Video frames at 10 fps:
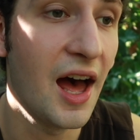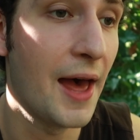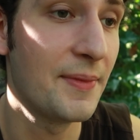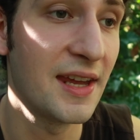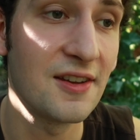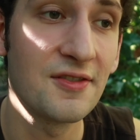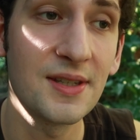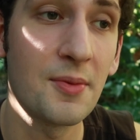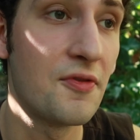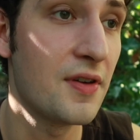I'm getting
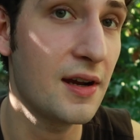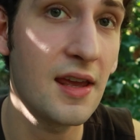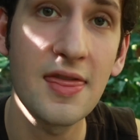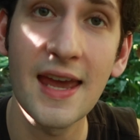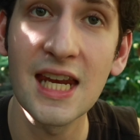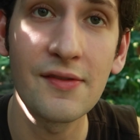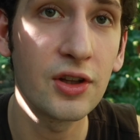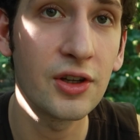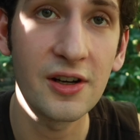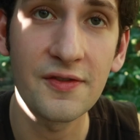some very They Never
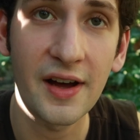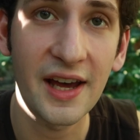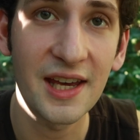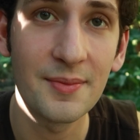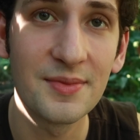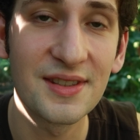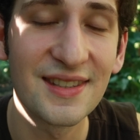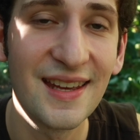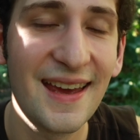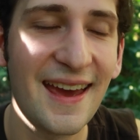Learn vibes,
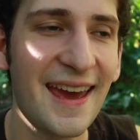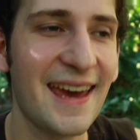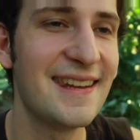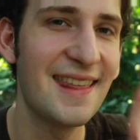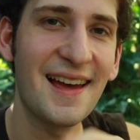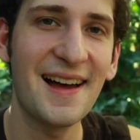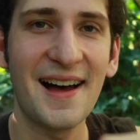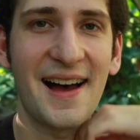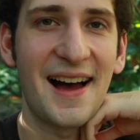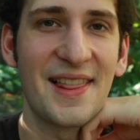and
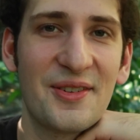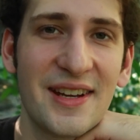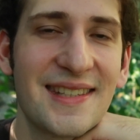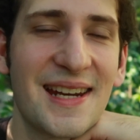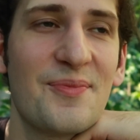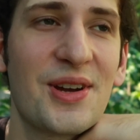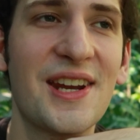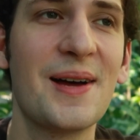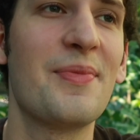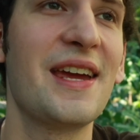the reason I'm
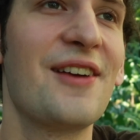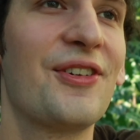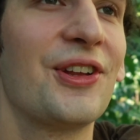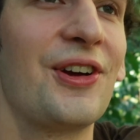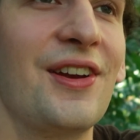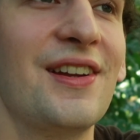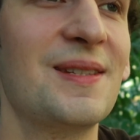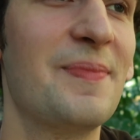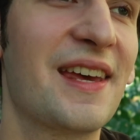bringing up They Never Learn is